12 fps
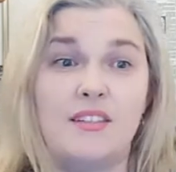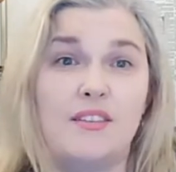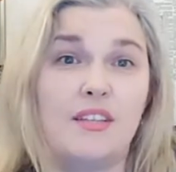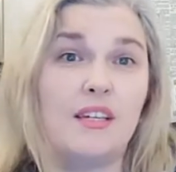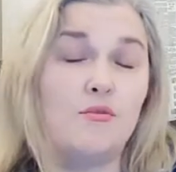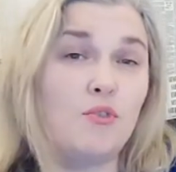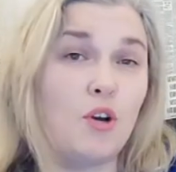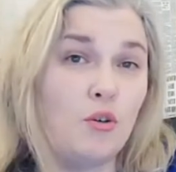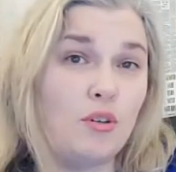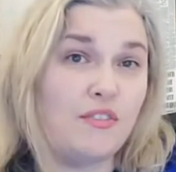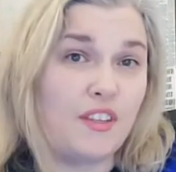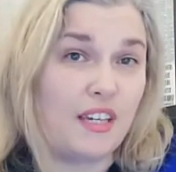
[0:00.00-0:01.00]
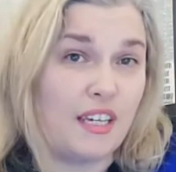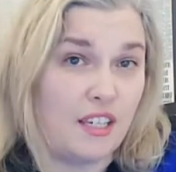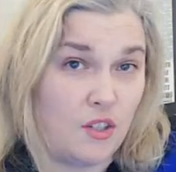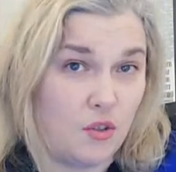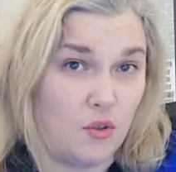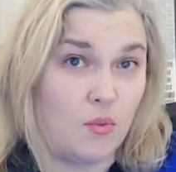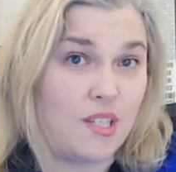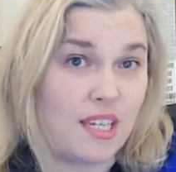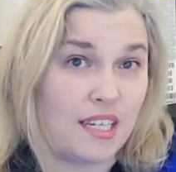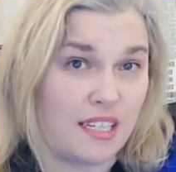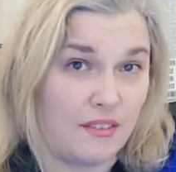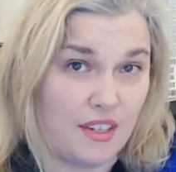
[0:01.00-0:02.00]
The role of the EU was
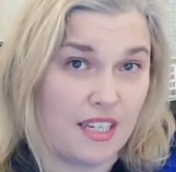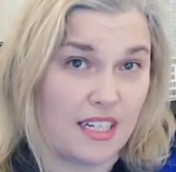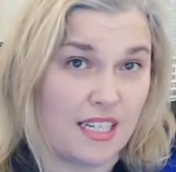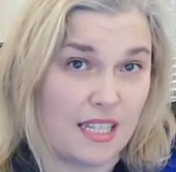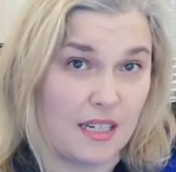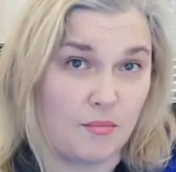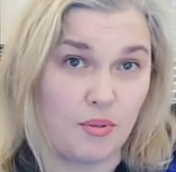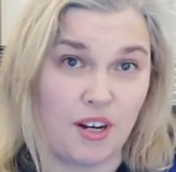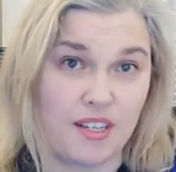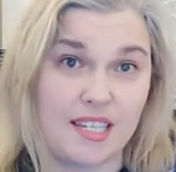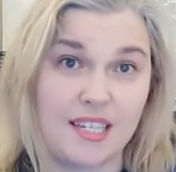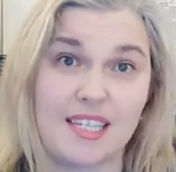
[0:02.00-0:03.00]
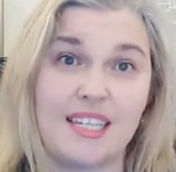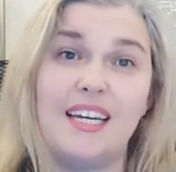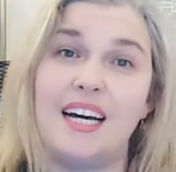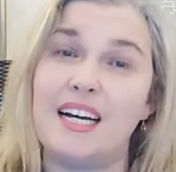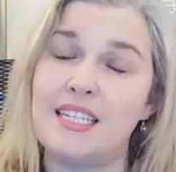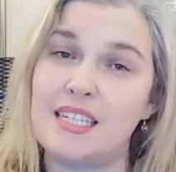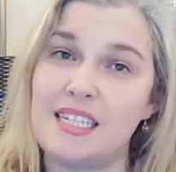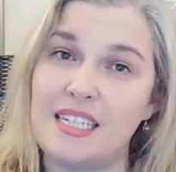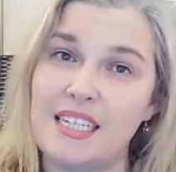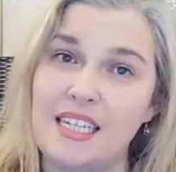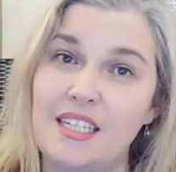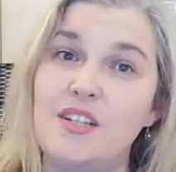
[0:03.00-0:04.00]
significant in that process, as
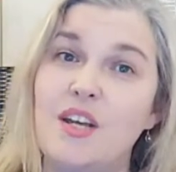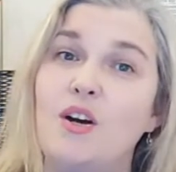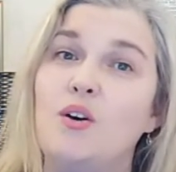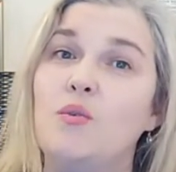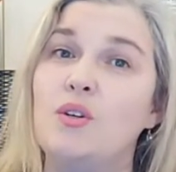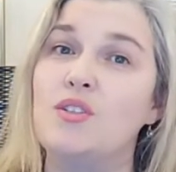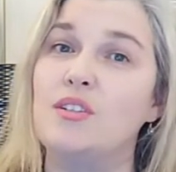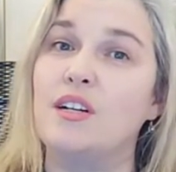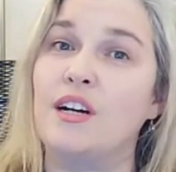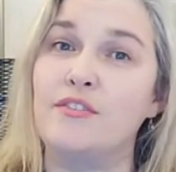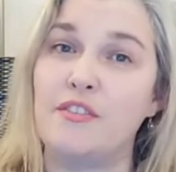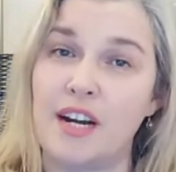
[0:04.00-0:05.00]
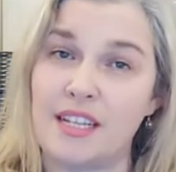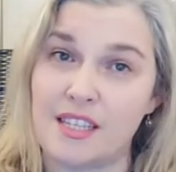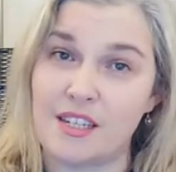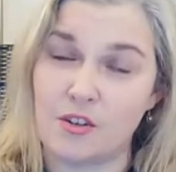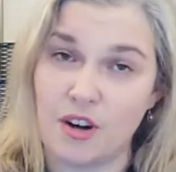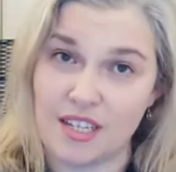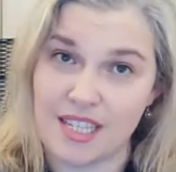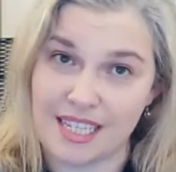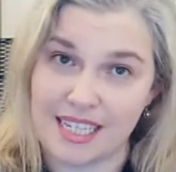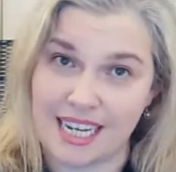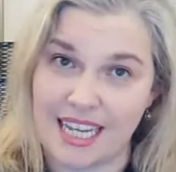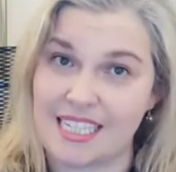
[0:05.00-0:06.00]
indeed was our friends across the
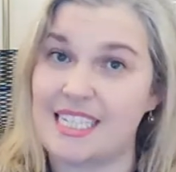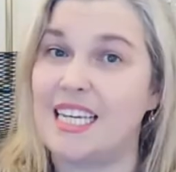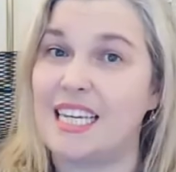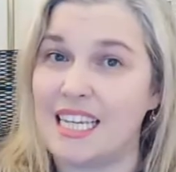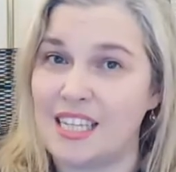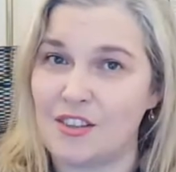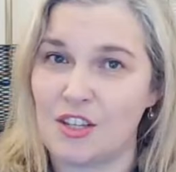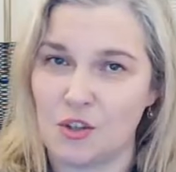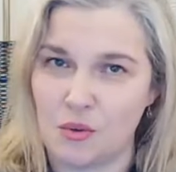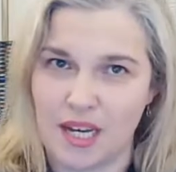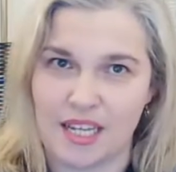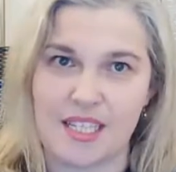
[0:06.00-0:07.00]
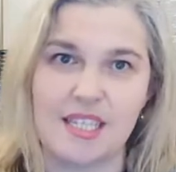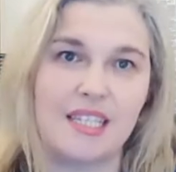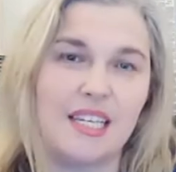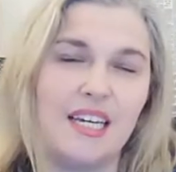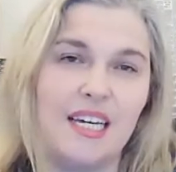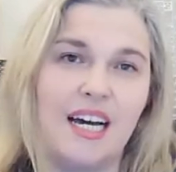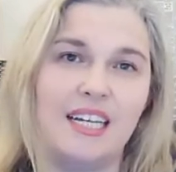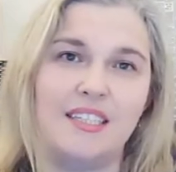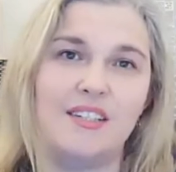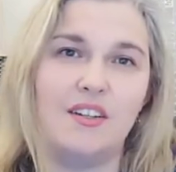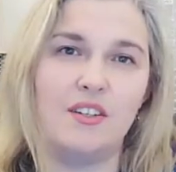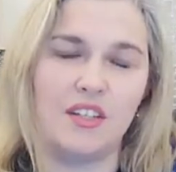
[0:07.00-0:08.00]
Atlantic in the US.
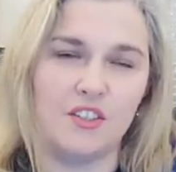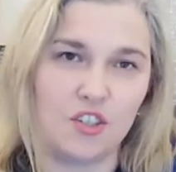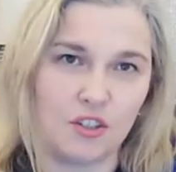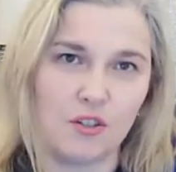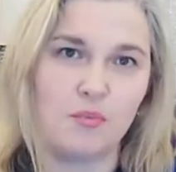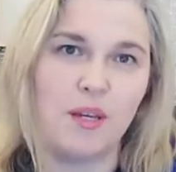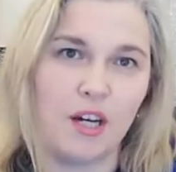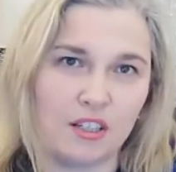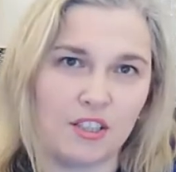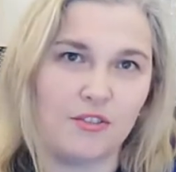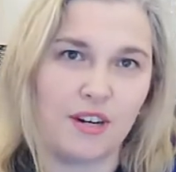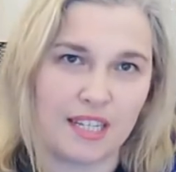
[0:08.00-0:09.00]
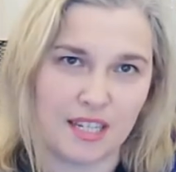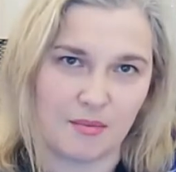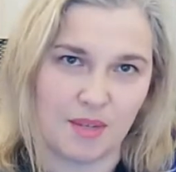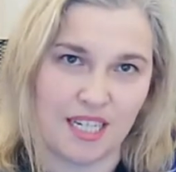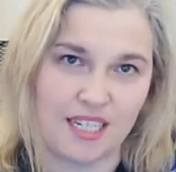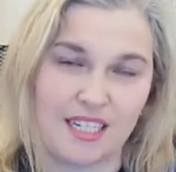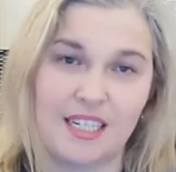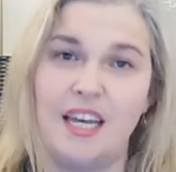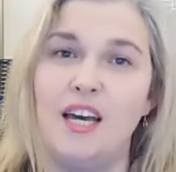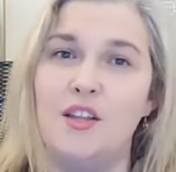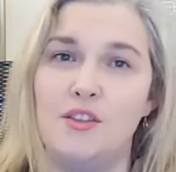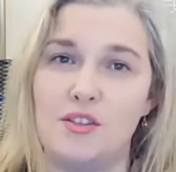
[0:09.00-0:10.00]
And it shouldn't be underestimated
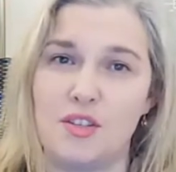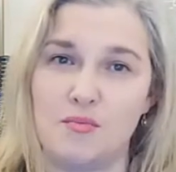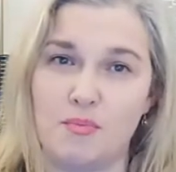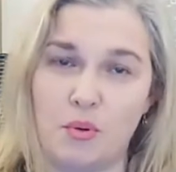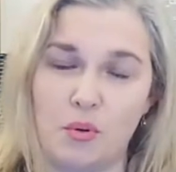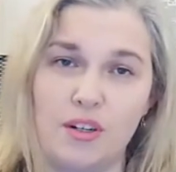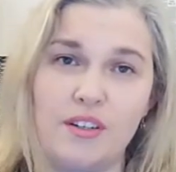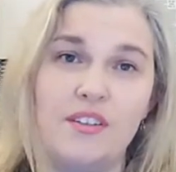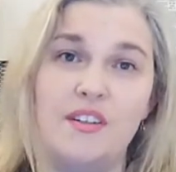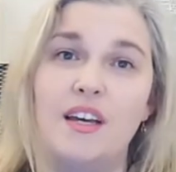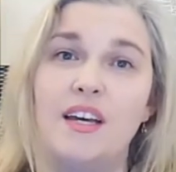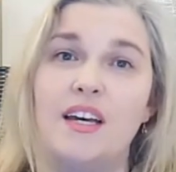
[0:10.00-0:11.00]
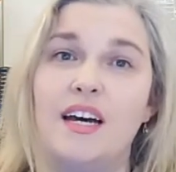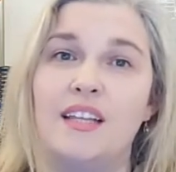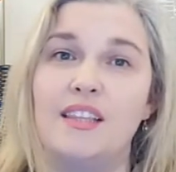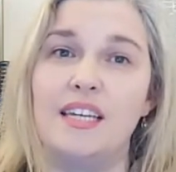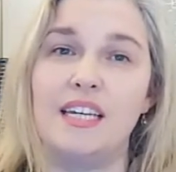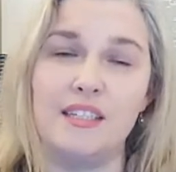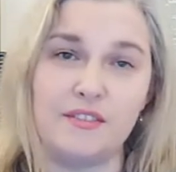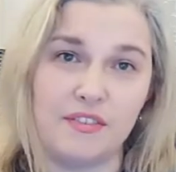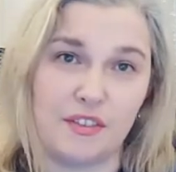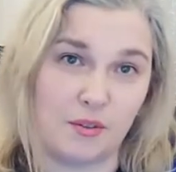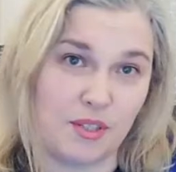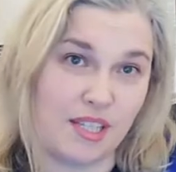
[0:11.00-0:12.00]
the support and the
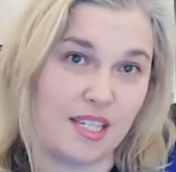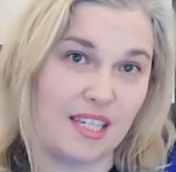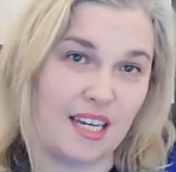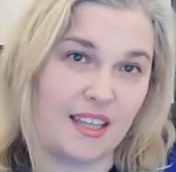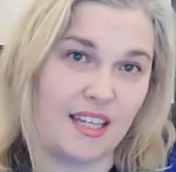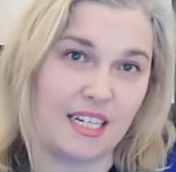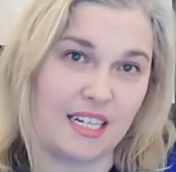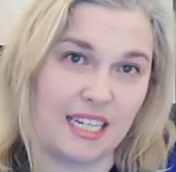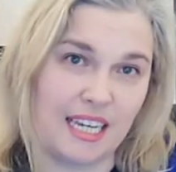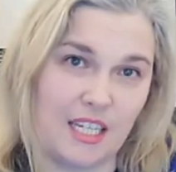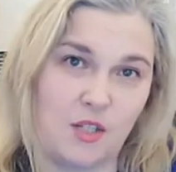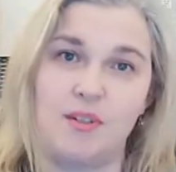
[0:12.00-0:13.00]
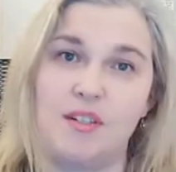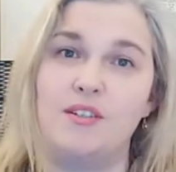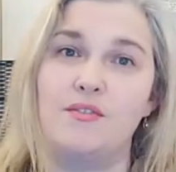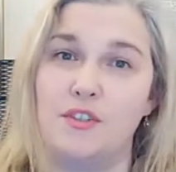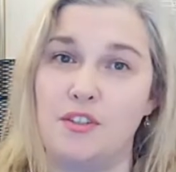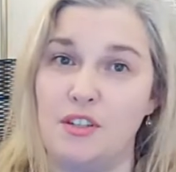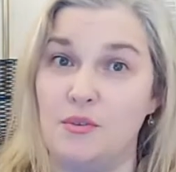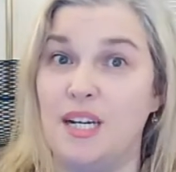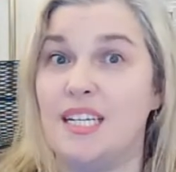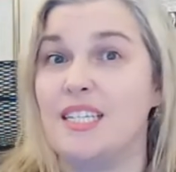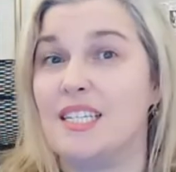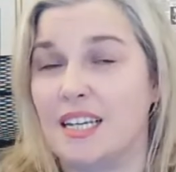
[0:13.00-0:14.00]
influence and that engagement for the
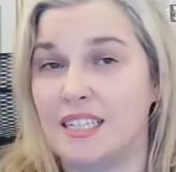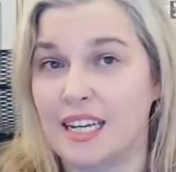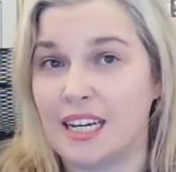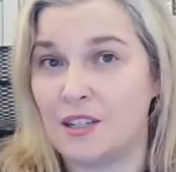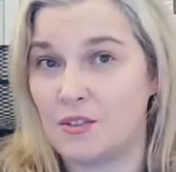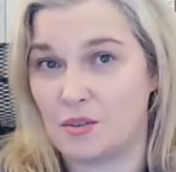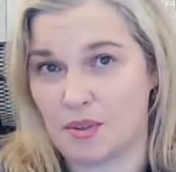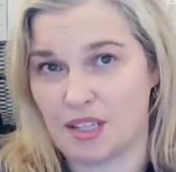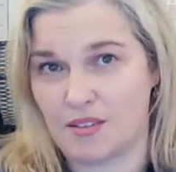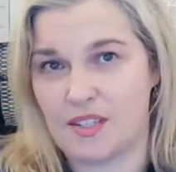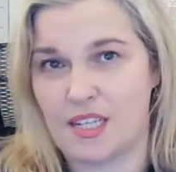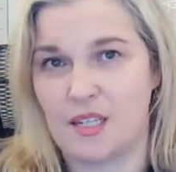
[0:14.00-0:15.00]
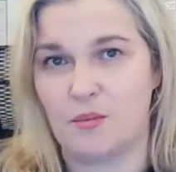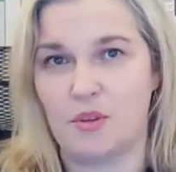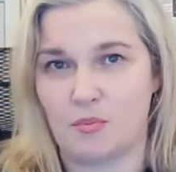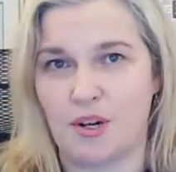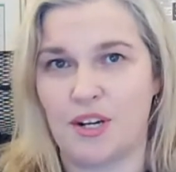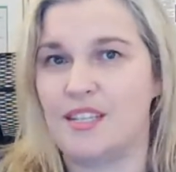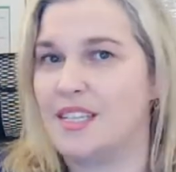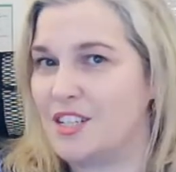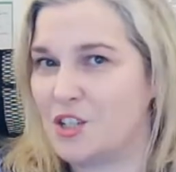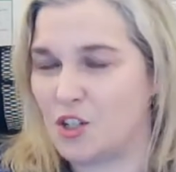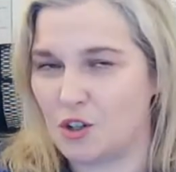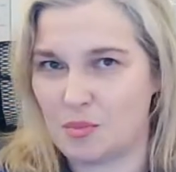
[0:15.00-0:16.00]
US. And now that we have seen with
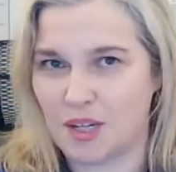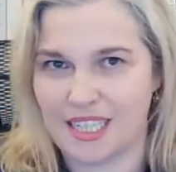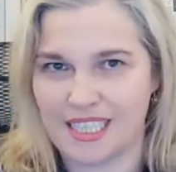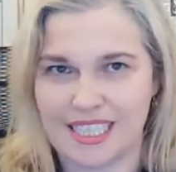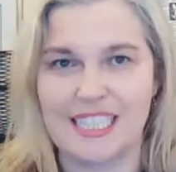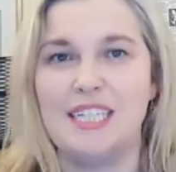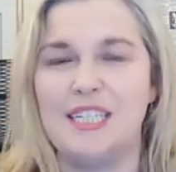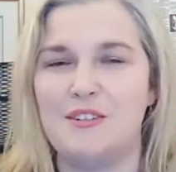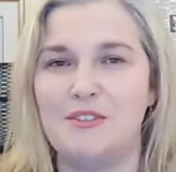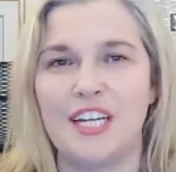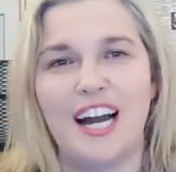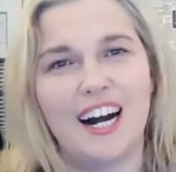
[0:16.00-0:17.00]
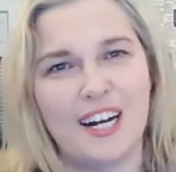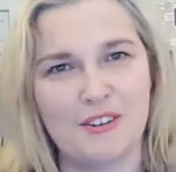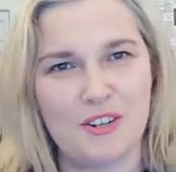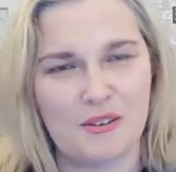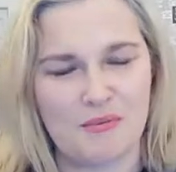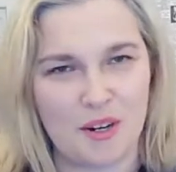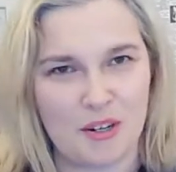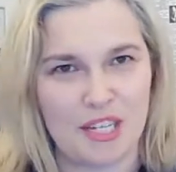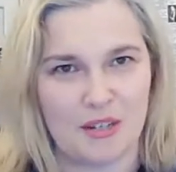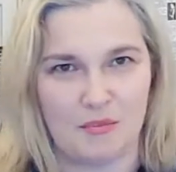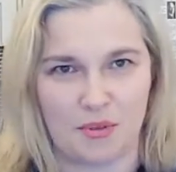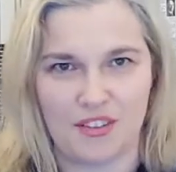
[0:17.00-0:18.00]
President Joe Biden, a very Irish
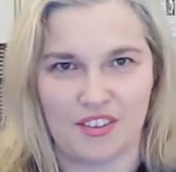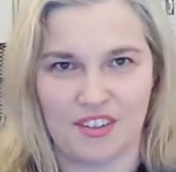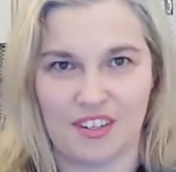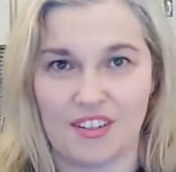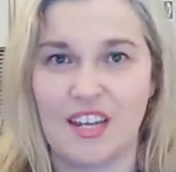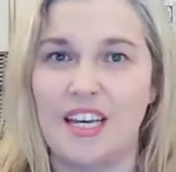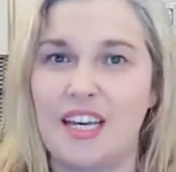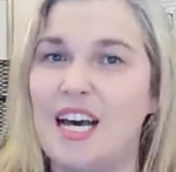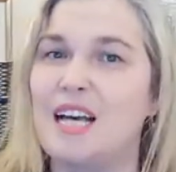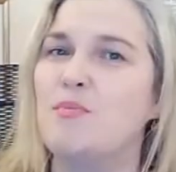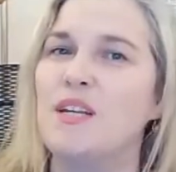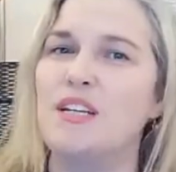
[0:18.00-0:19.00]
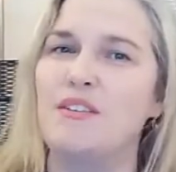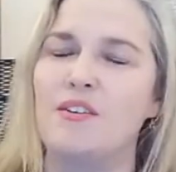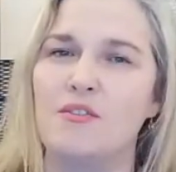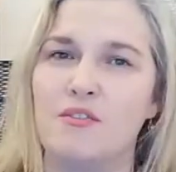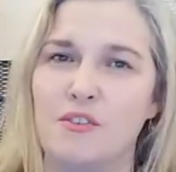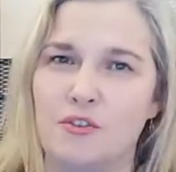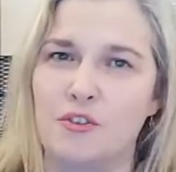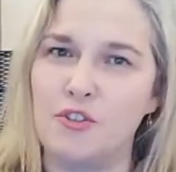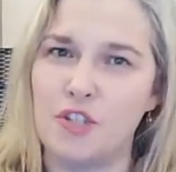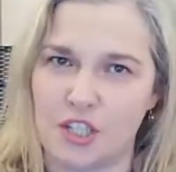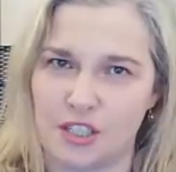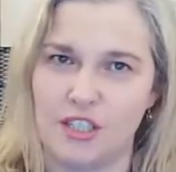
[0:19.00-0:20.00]
American president, has been
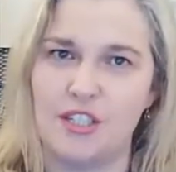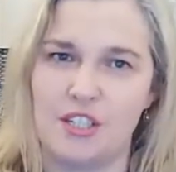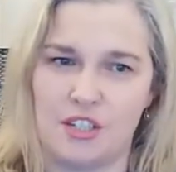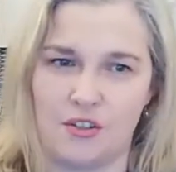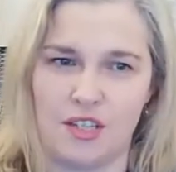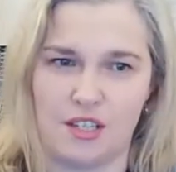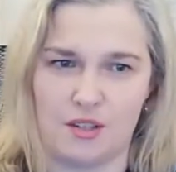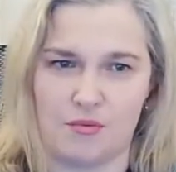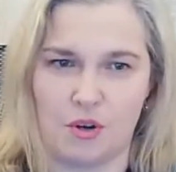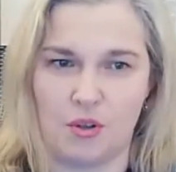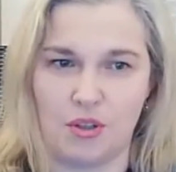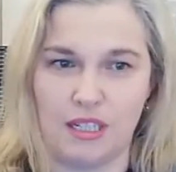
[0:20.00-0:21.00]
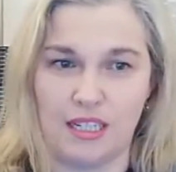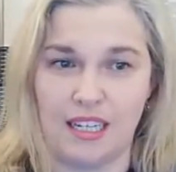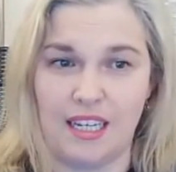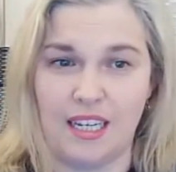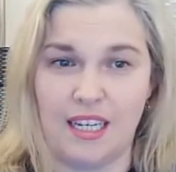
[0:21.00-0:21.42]
crucial to this role.